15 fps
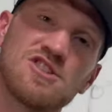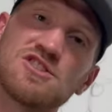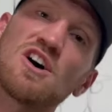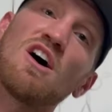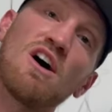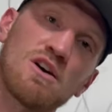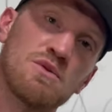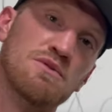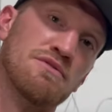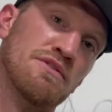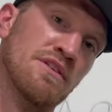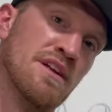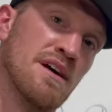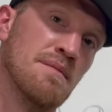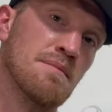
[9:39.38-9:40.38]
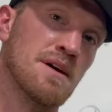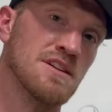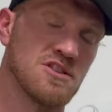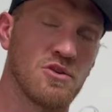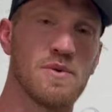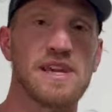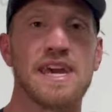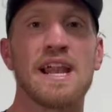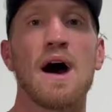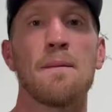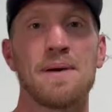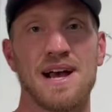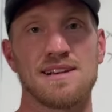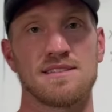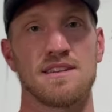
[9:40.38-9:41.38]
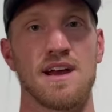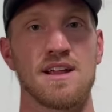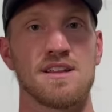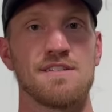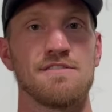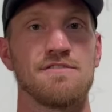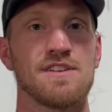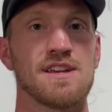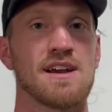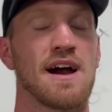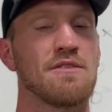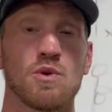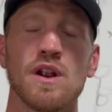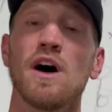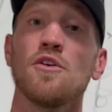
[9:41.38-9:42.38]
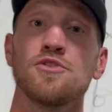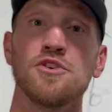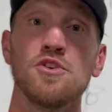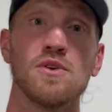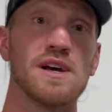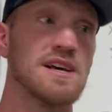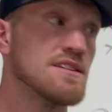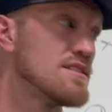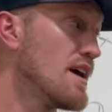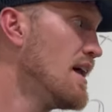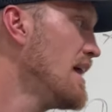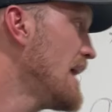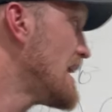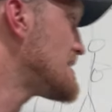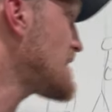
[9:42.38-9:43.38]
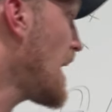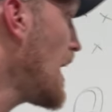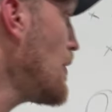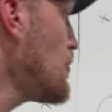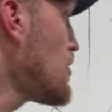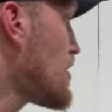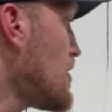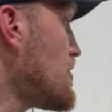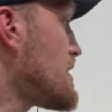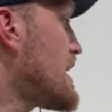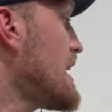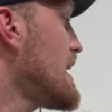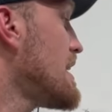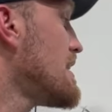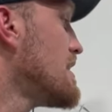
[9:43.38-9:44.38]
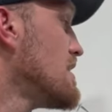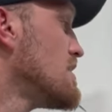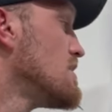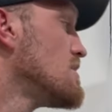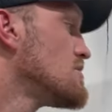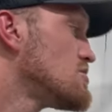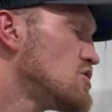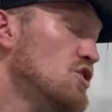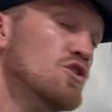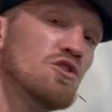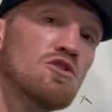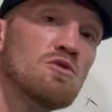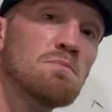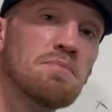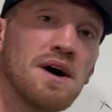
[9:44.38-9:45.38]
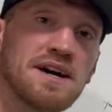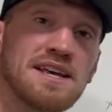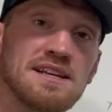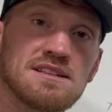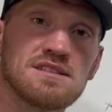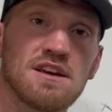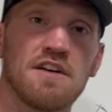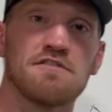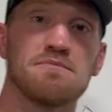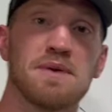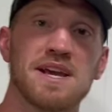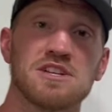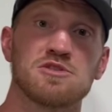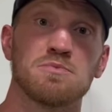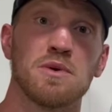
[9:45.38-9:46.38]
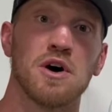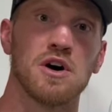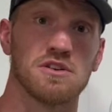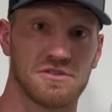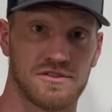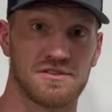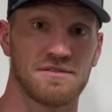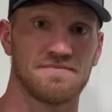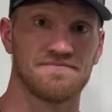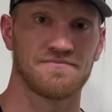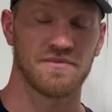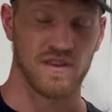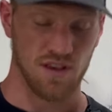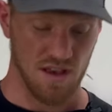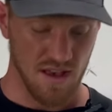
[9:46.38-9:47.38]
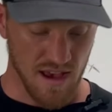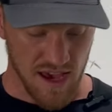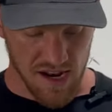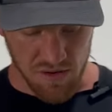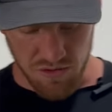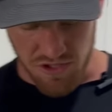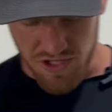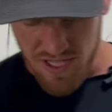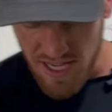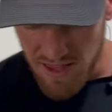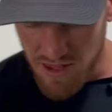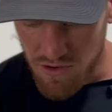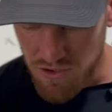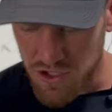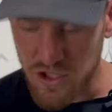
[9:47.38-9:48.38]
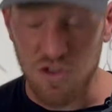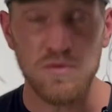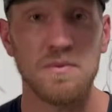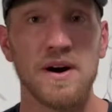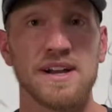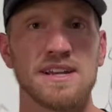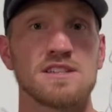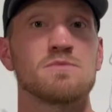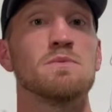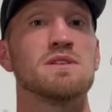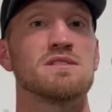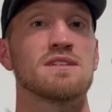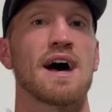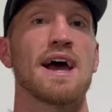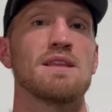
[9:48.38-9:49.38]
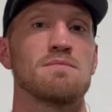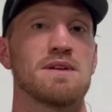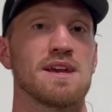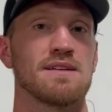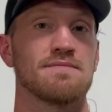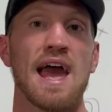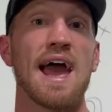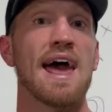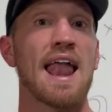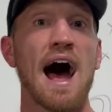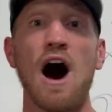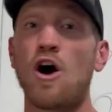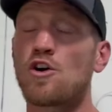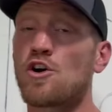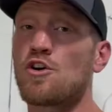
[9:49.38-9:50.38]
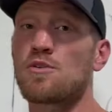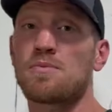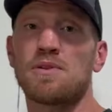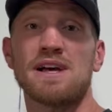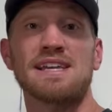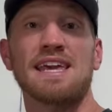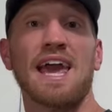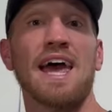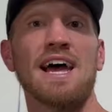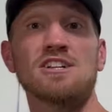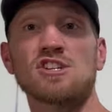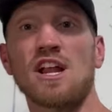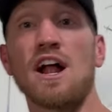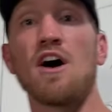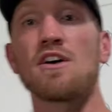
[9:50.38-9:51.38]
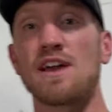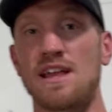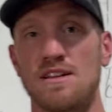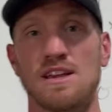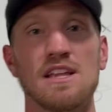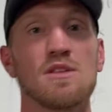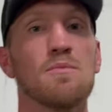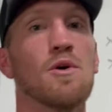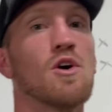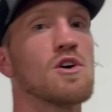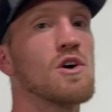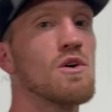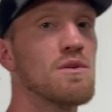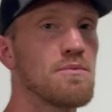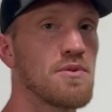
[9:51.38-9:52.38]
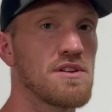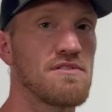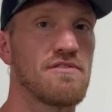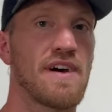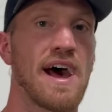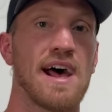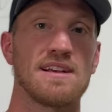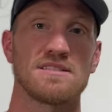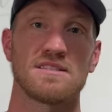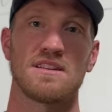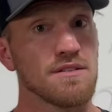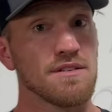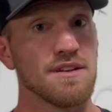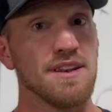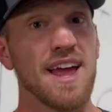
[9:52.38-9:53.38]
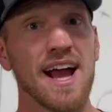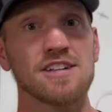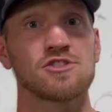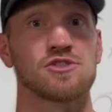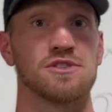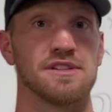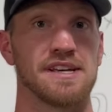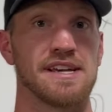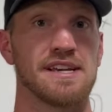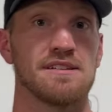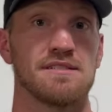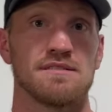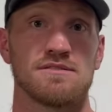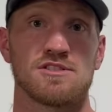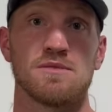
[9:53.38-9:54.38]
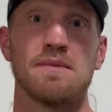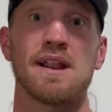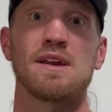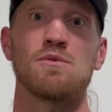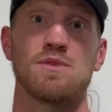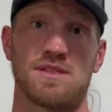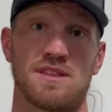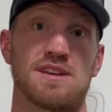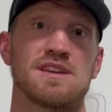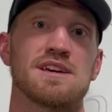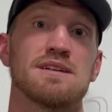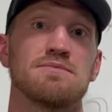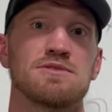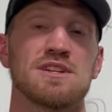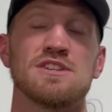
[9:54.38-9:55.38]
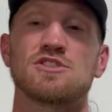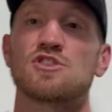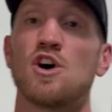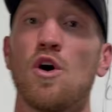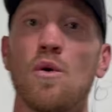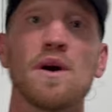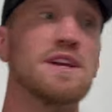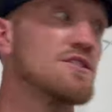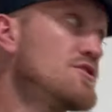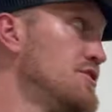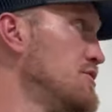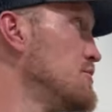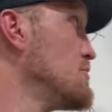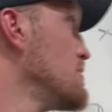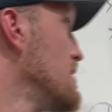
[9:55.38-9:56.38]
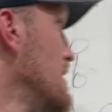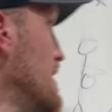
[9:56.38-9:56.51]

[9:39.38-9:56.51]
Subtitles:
just awkward for them until we get out past 90 feet. What I'll do is I will go get 2 buckets of baseballs, and I will set those 2 buckets beside me. And I'll go to play catch, and I'll get the ball going pretty fast. Naturally, somebody with the yips is going to